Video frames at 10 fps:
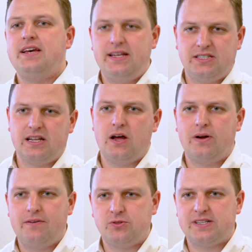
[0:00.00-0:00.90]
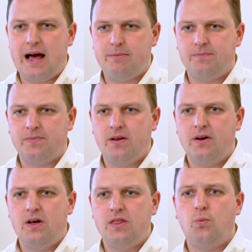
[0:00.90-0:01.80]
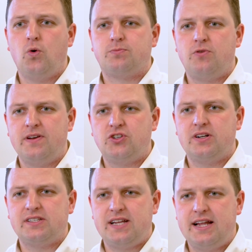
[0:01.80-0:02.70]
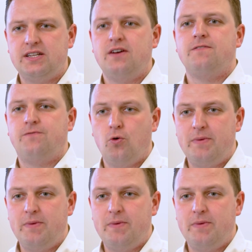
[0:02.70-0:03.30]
into the lower level slab. The waterproofing should extend 4